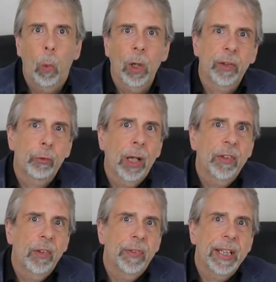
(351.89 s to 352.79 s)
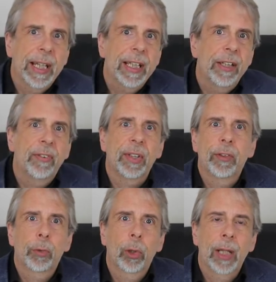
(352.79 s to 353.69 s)
While it's relatively
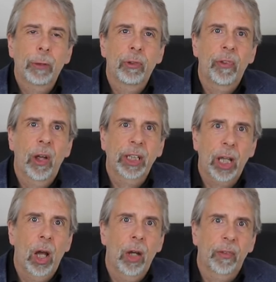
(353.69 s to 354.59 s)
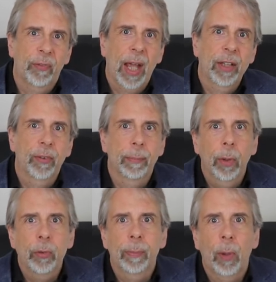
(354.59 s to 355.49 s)
easy to electrify cars, vans and
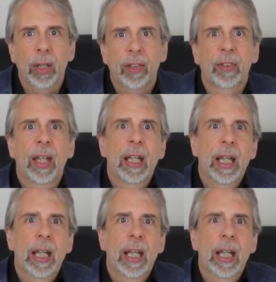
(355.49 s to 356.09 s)
motorbikes,